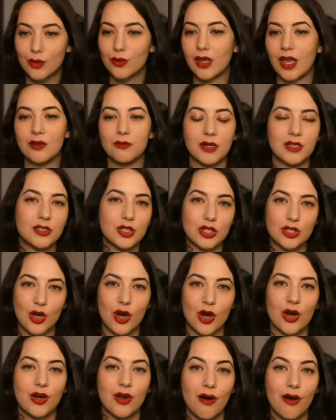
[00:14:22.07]
game has just
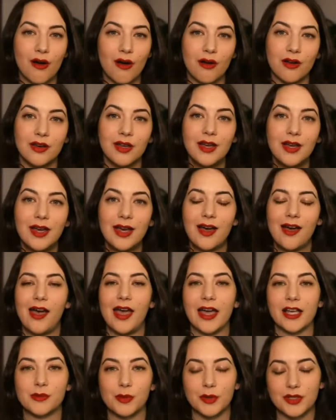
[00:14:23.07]
gone on
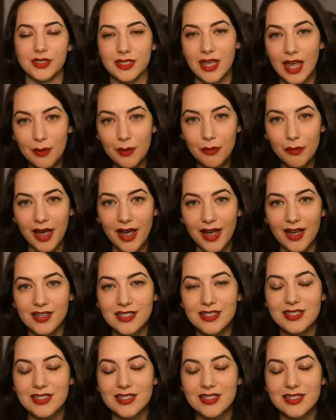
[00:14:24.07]
Xbox Game
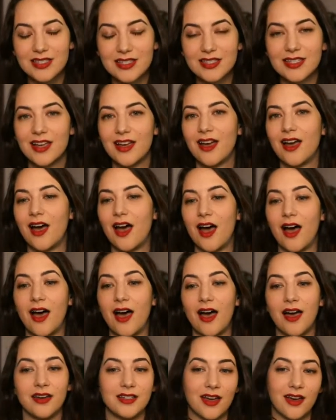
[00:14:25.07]
Pass. And
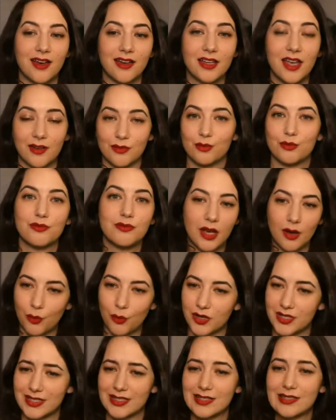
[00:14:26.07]
yeah,
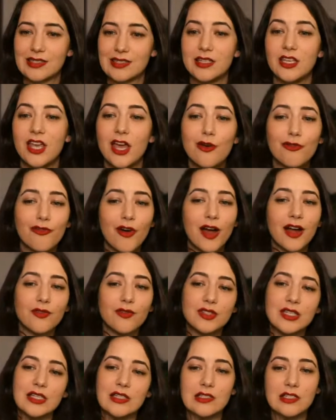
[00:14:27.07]
what is it? Year 5
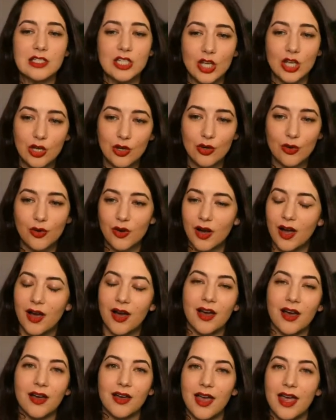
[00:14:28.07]
Season 2,
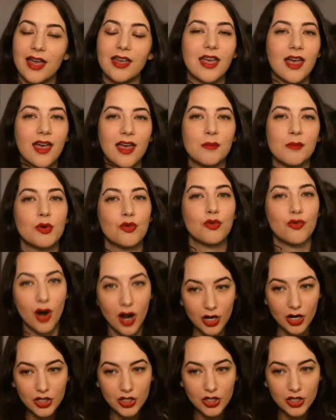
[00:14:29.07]
aka
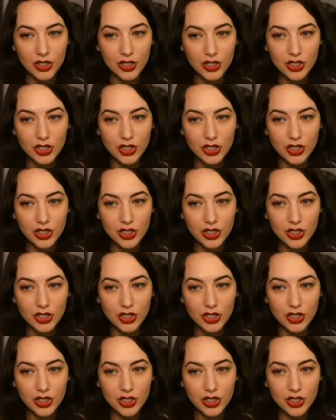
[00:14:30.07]
Mirage,